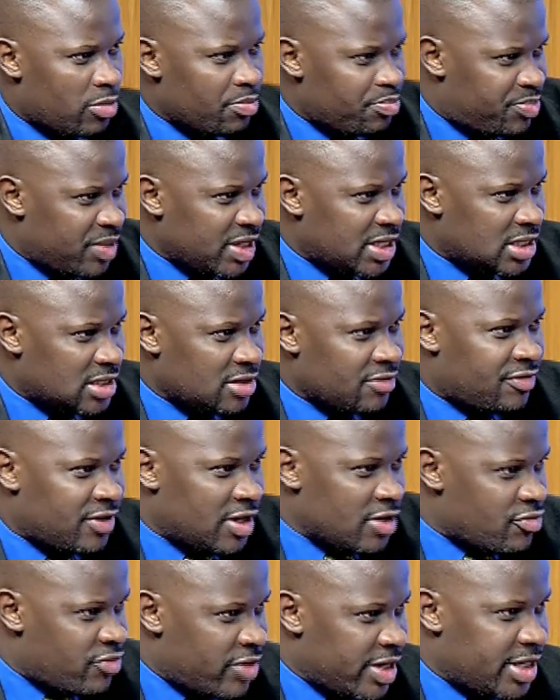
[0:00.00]
we are
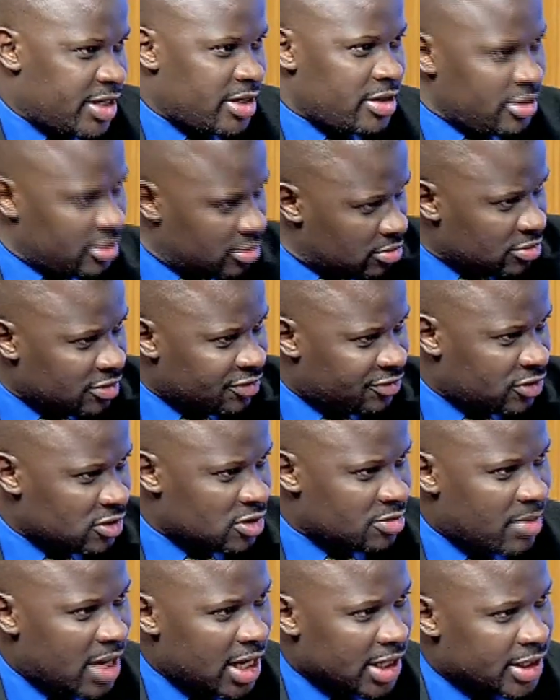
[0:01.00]
competitively ready
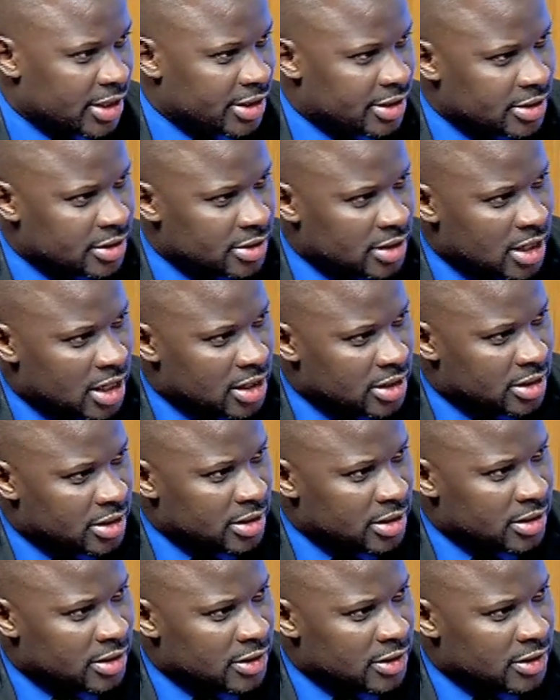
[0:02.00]
for the market?